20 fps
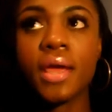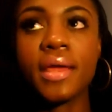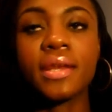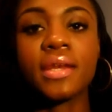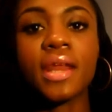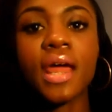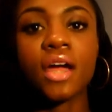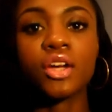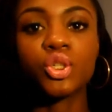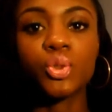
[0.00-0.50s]
and
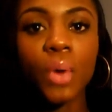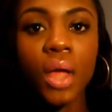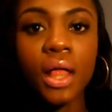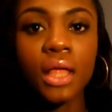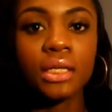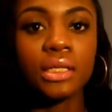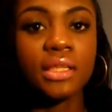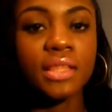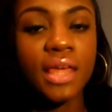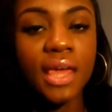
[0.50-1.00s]
in
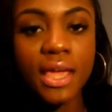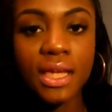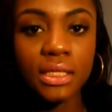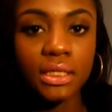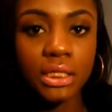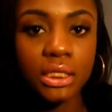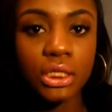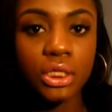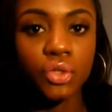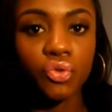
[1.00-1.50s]
actuality the
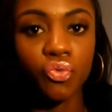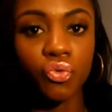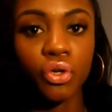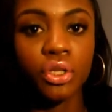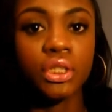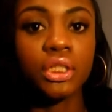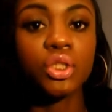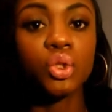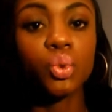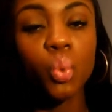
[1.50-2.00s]
18 is
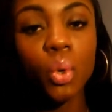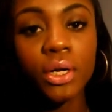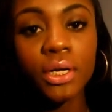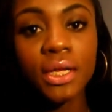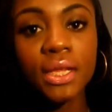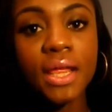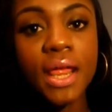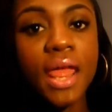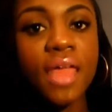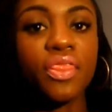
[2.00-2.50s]
really
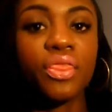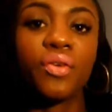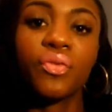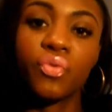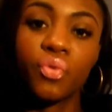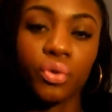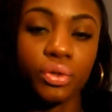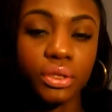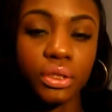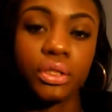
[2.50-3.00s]
20 and the
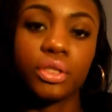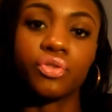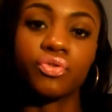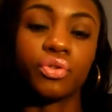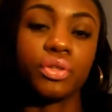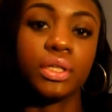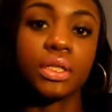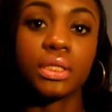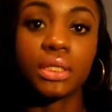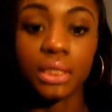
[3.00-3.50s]
14 is
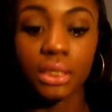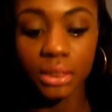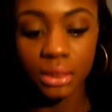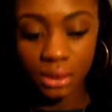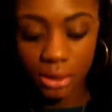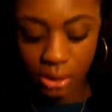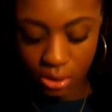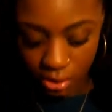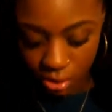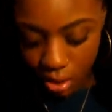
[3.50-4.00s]
really
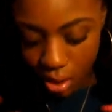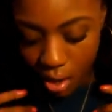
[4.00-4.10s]
16.